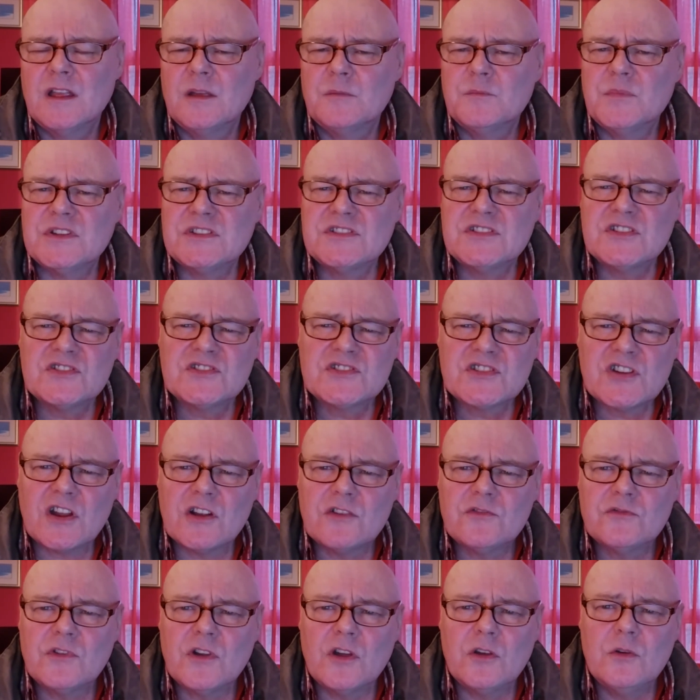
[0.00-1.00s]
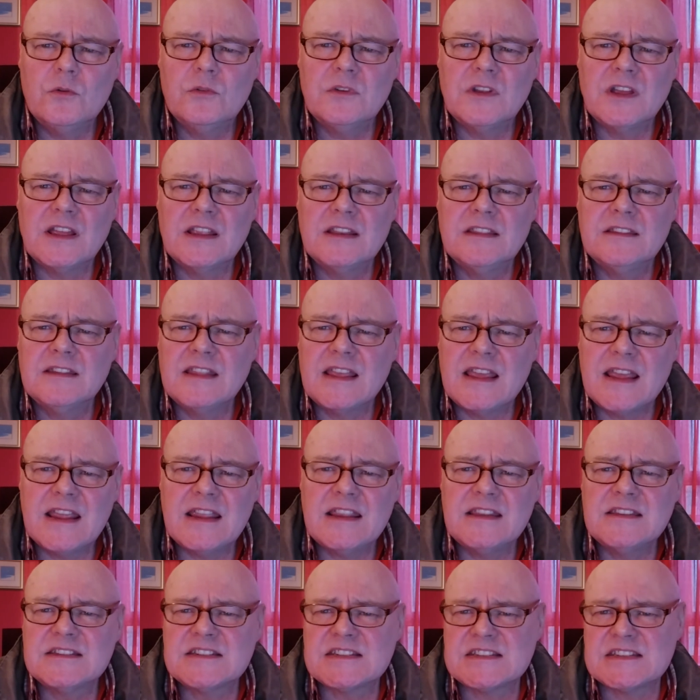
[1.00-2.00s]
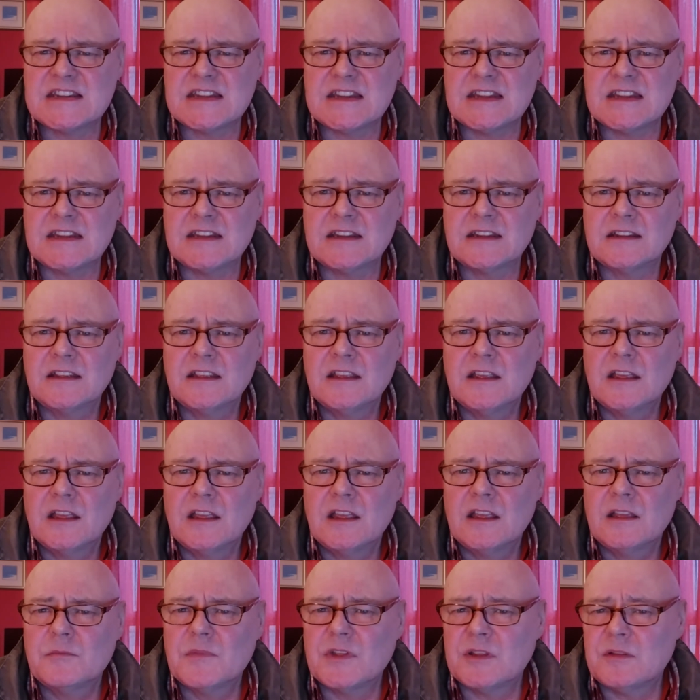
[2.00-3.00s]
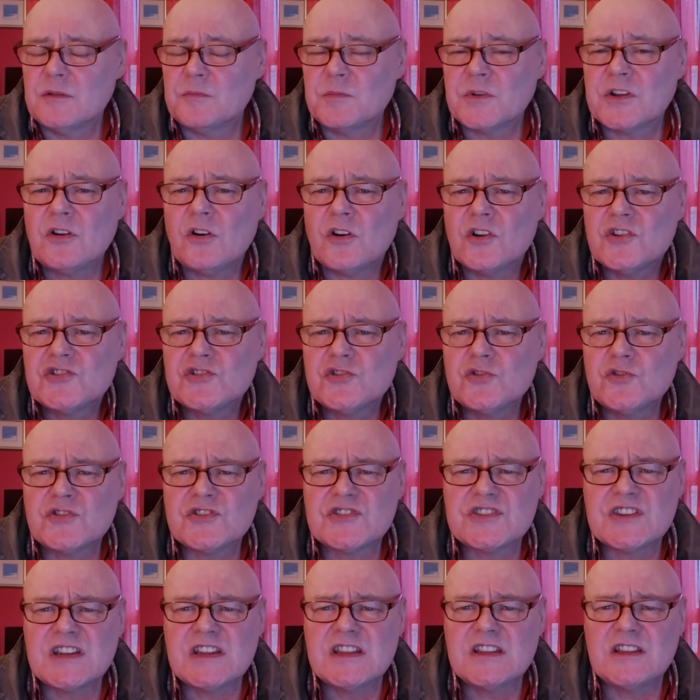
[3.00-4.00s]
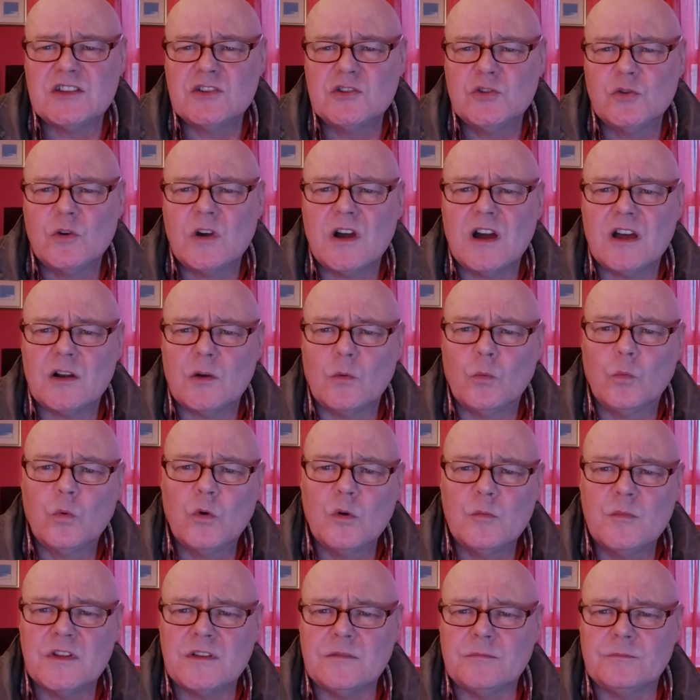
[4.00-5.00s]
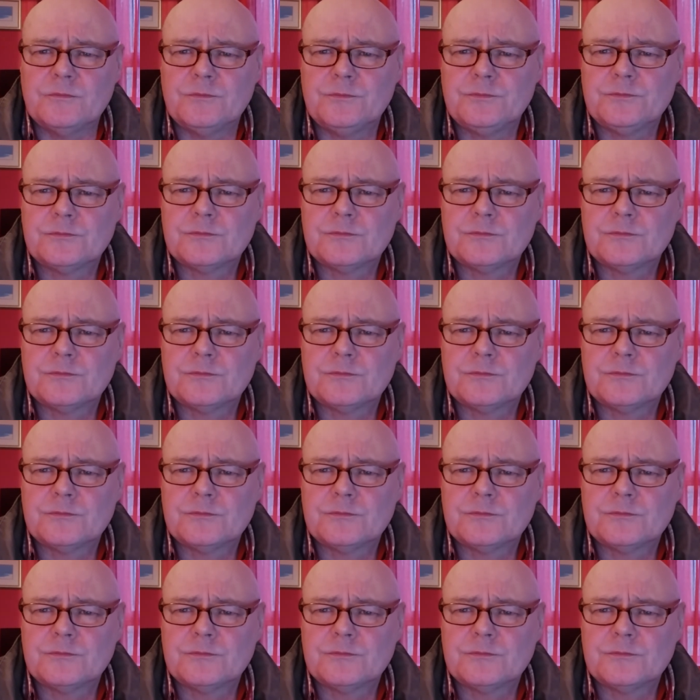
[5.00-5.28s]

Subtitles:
But to turn round and then say that because you say that you are a woman,